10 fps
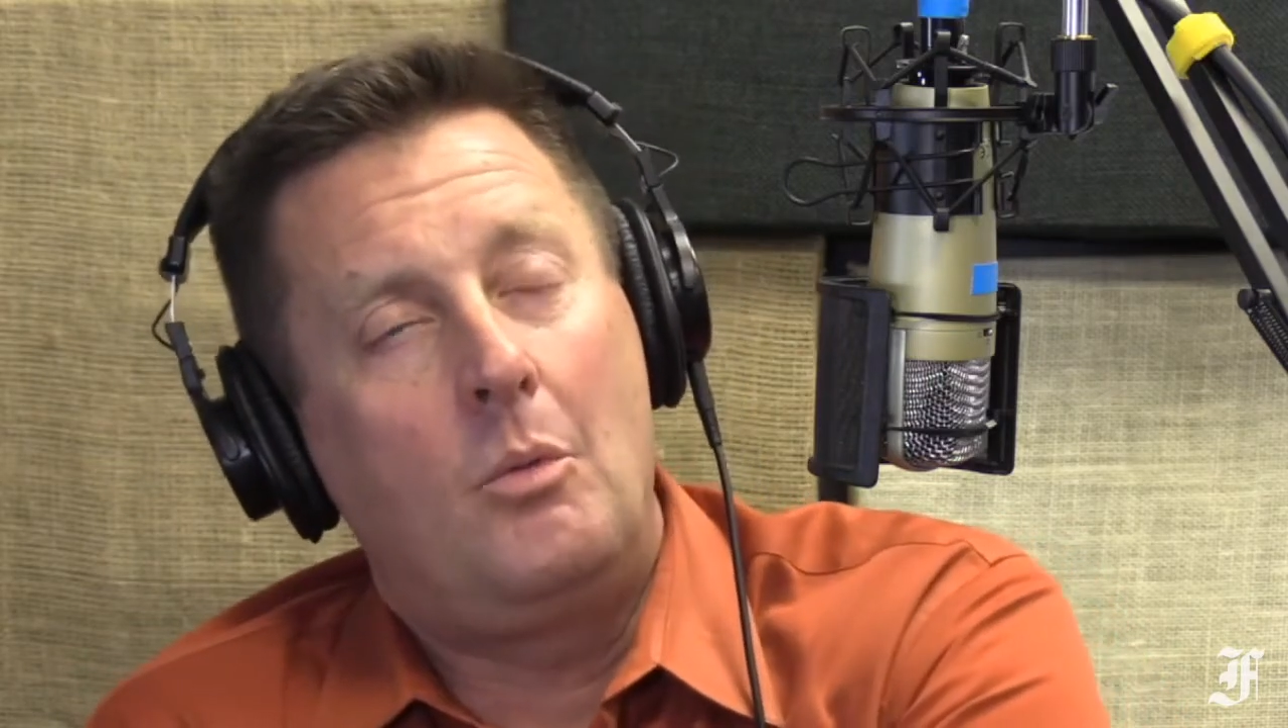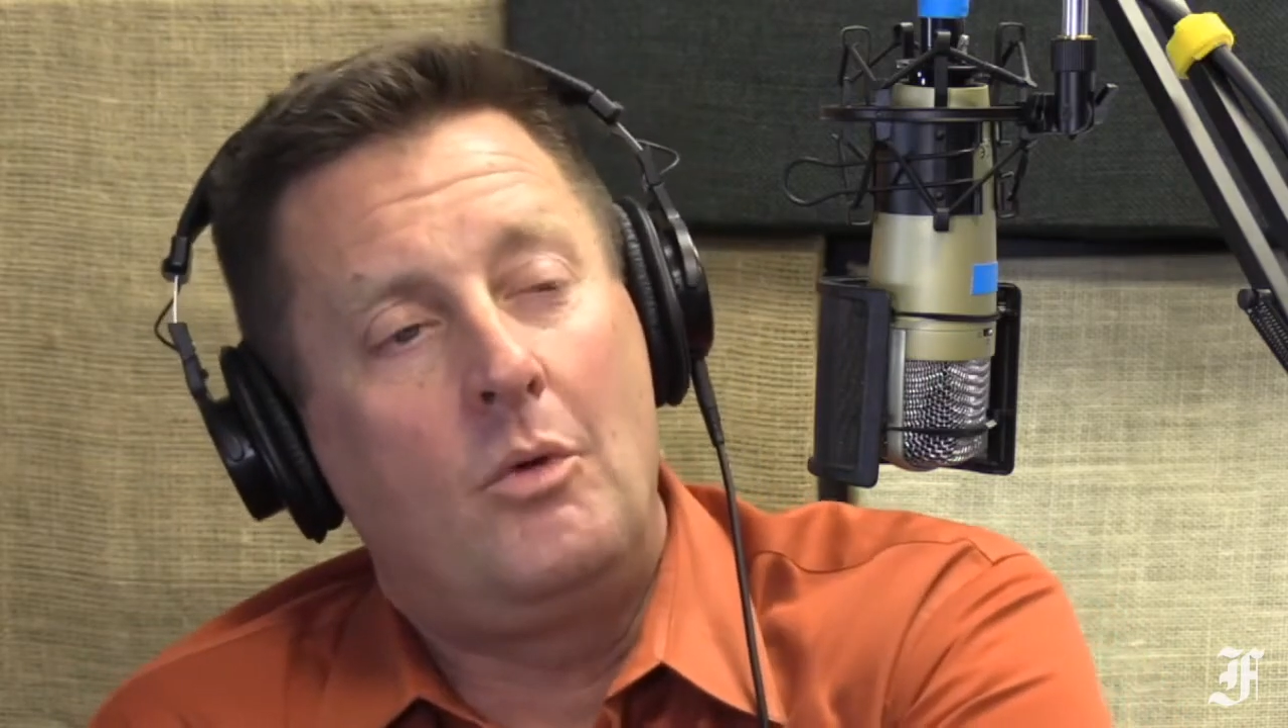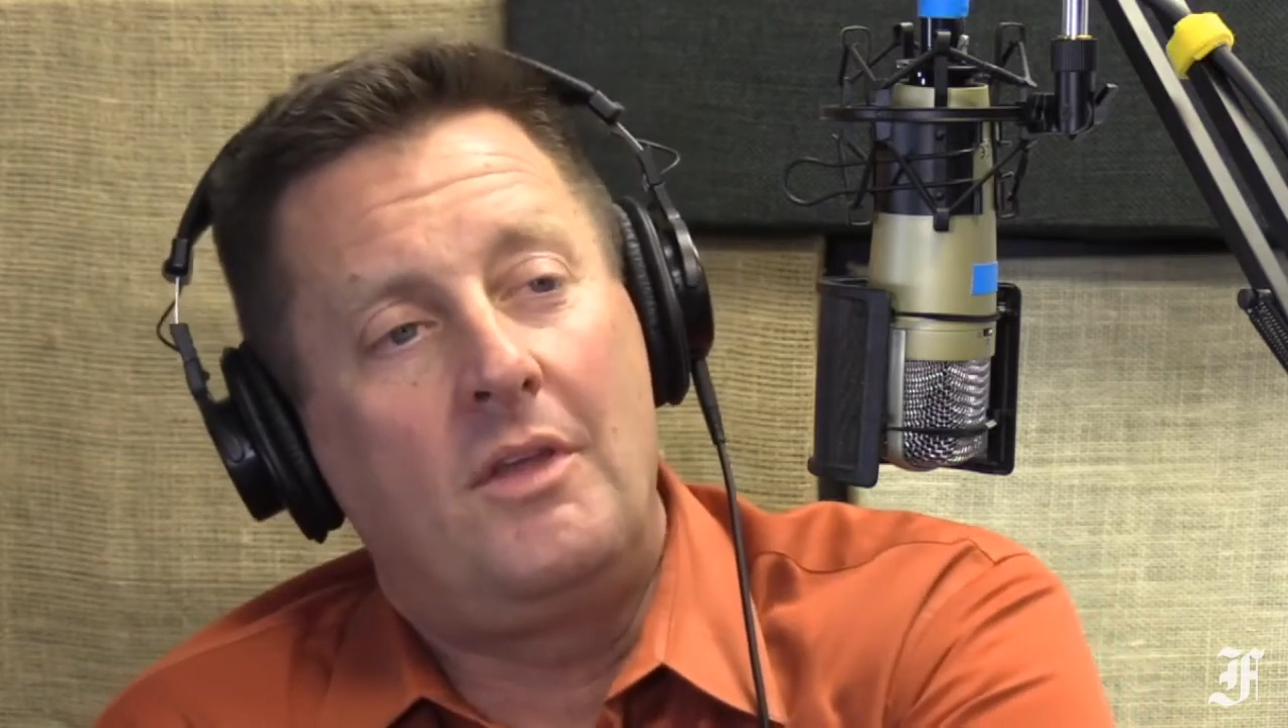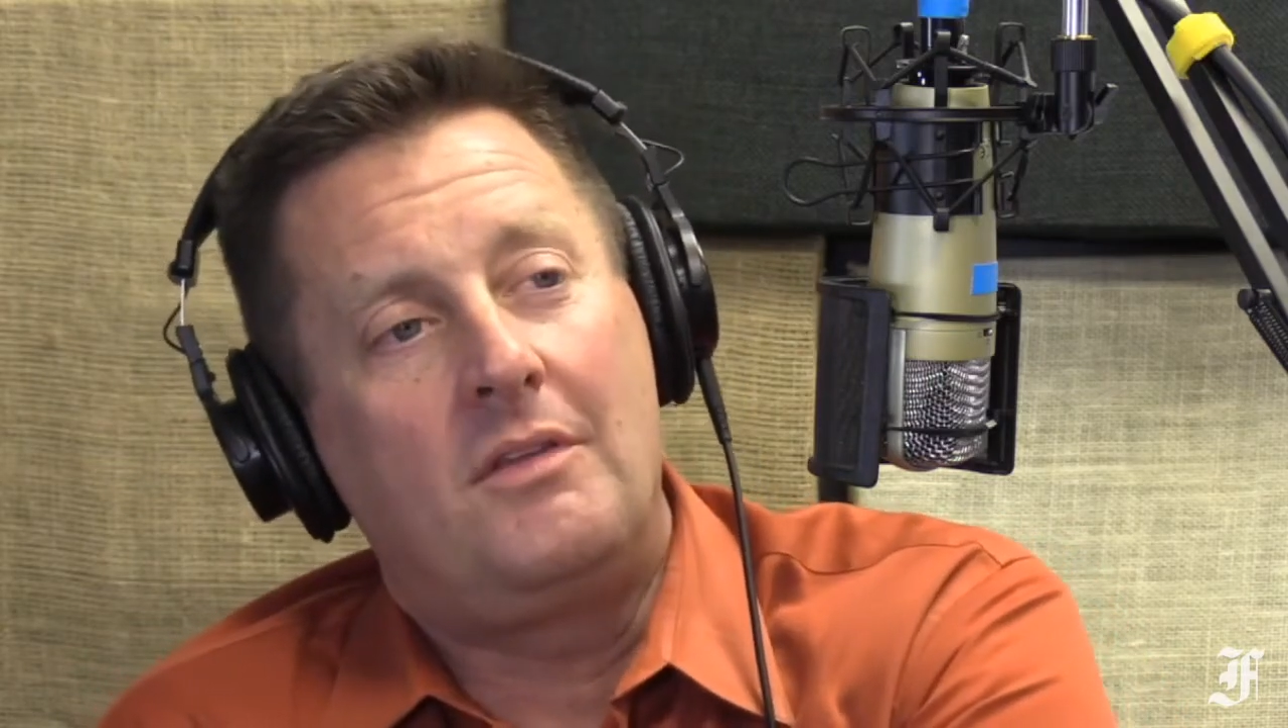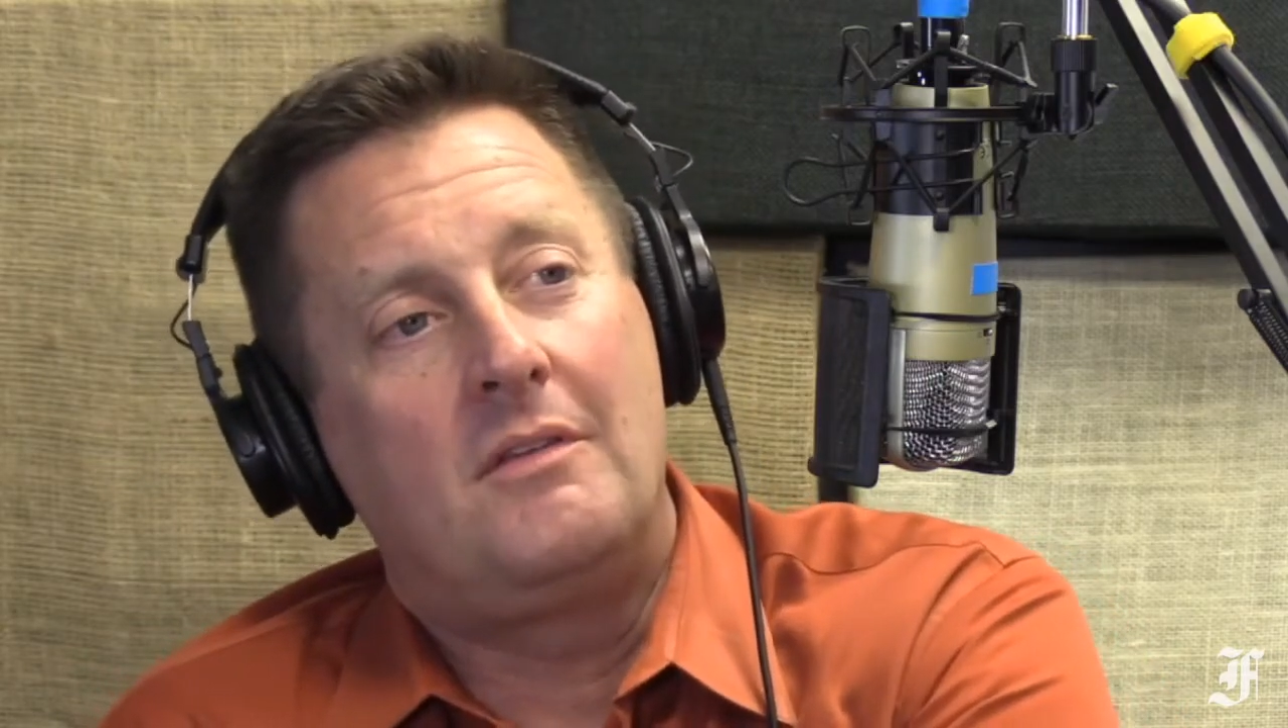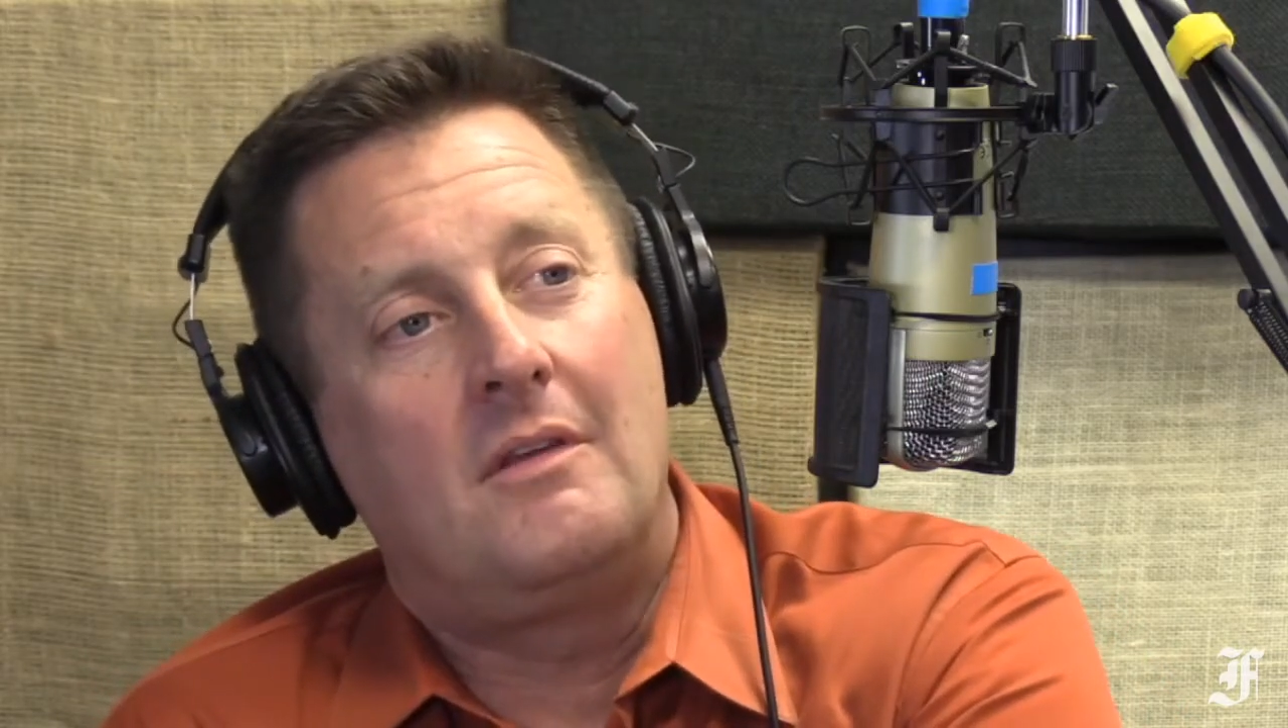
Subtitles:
with